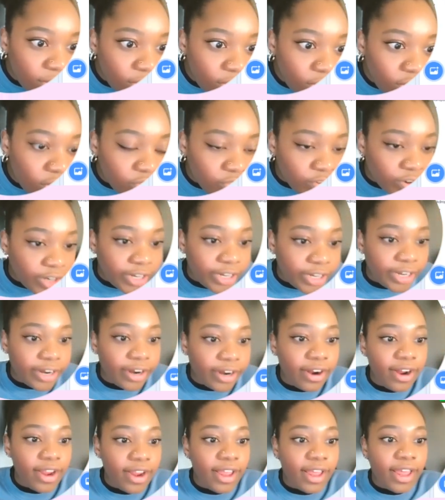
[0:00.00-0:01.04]
over
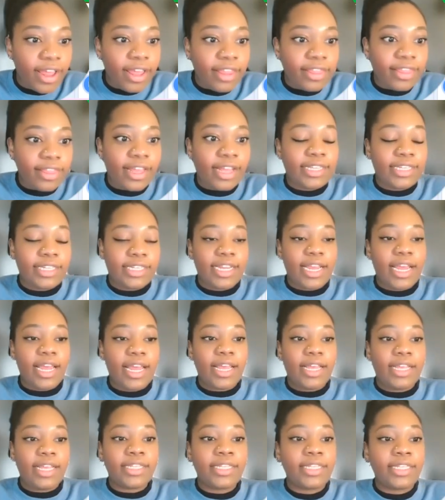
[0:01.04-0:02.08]
here that
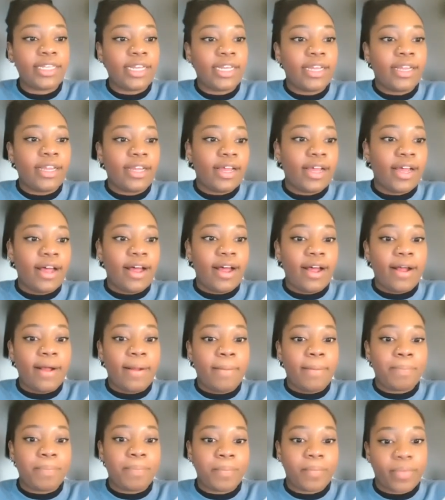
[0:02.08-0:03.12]
says,
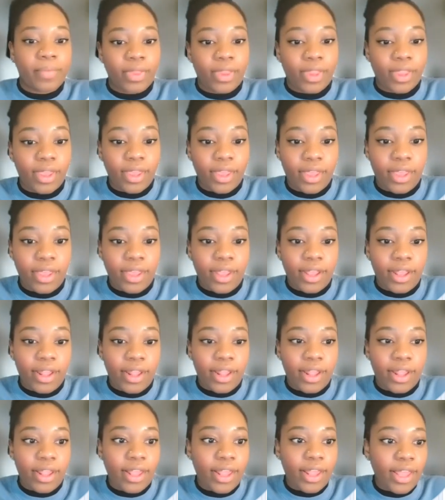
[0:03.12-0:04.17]
um,
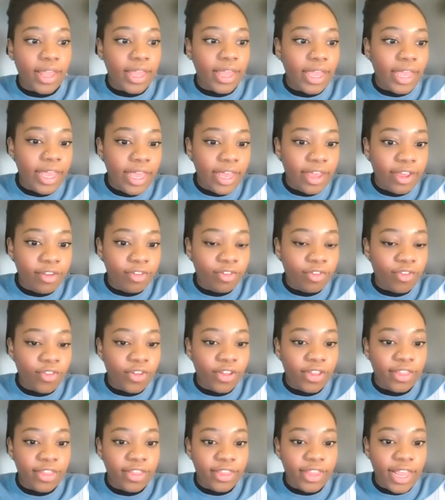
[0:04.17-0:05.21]
if
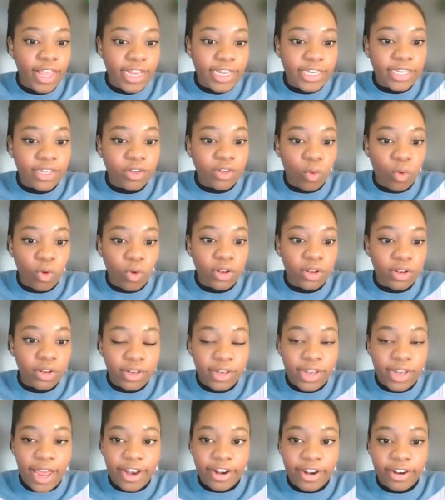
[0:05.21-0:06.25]
this
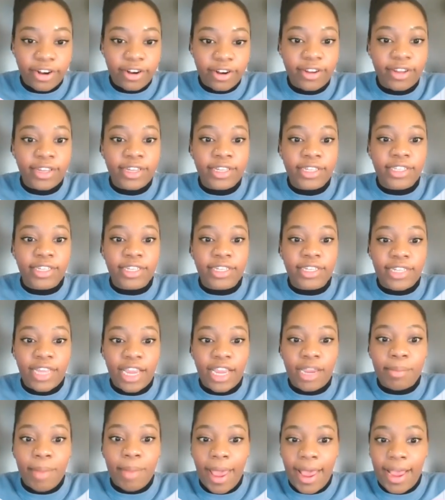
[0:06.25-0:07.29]
letter is the
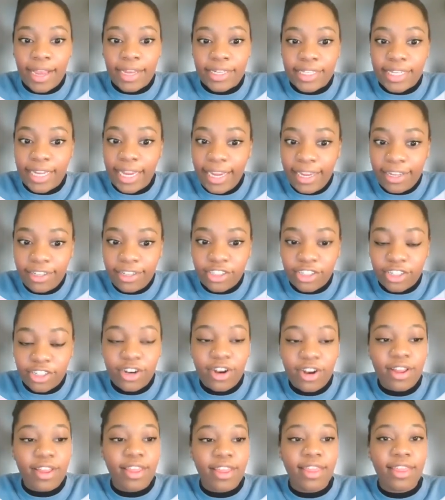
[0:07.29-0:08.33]
same as the
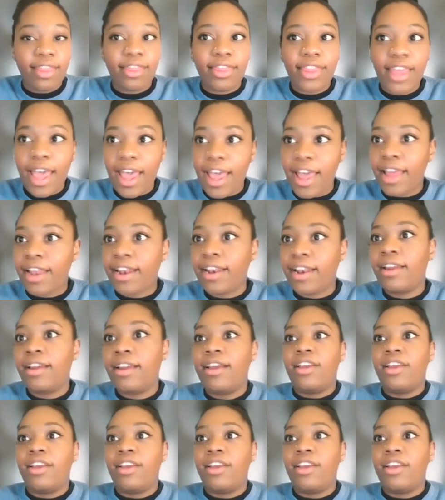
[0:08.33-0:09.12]
answer, then